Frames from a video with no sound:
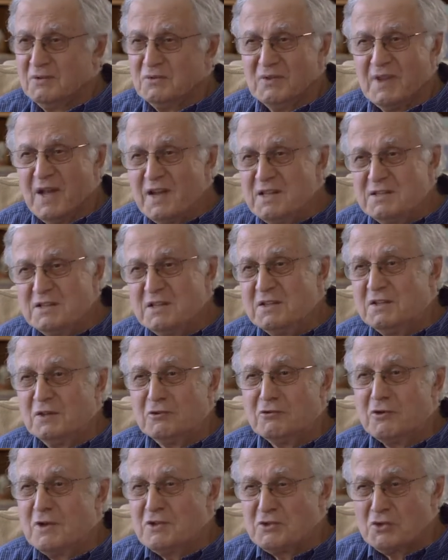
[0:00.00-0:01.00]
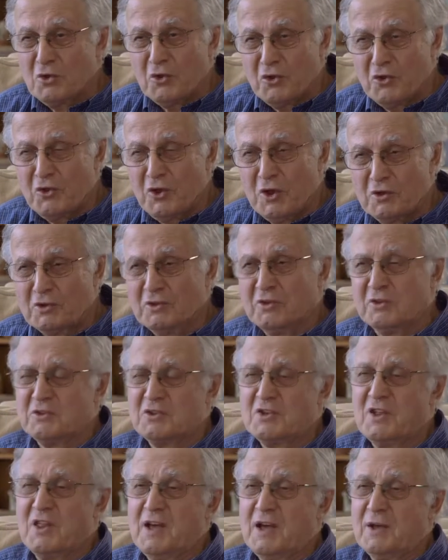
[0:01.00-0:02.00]
90 degrees orthogonal
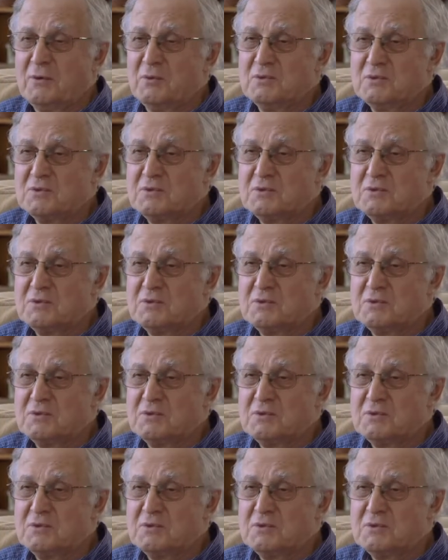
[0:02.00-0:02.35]
to that.